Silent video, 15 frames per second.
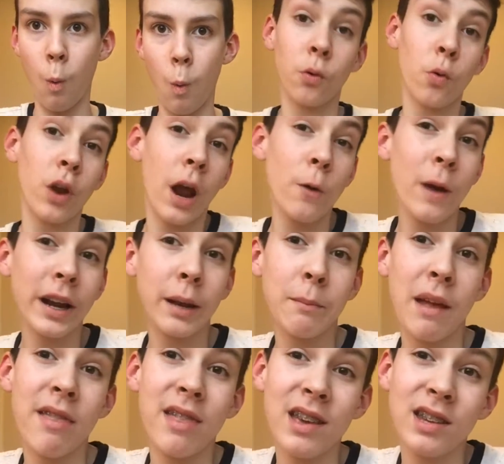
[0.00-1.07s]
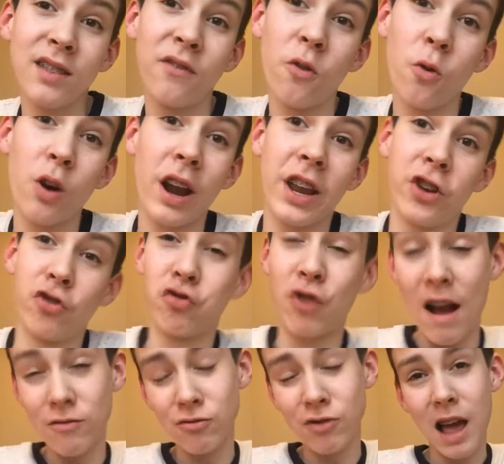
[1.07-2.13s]
So would I recommend this for a
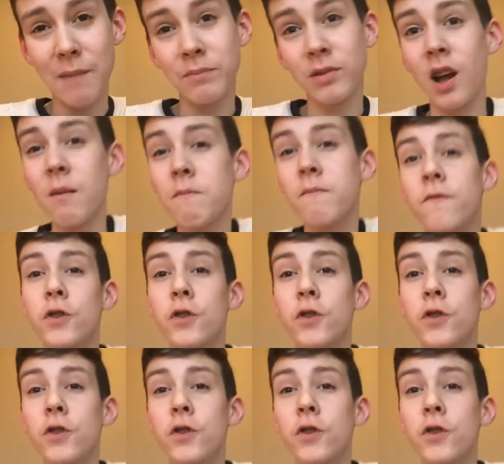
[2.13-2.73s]
travel laptop?